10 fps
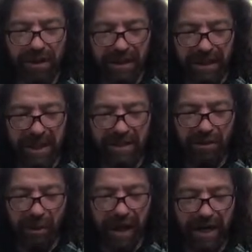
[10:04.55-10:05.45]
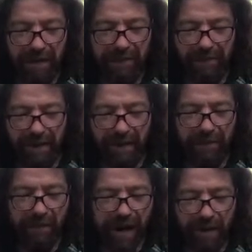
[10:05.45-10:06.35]
glean grain in the field
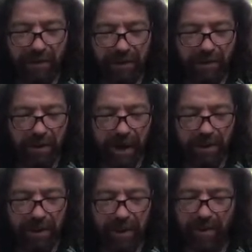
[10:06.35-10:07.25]
of anyone who will allow me.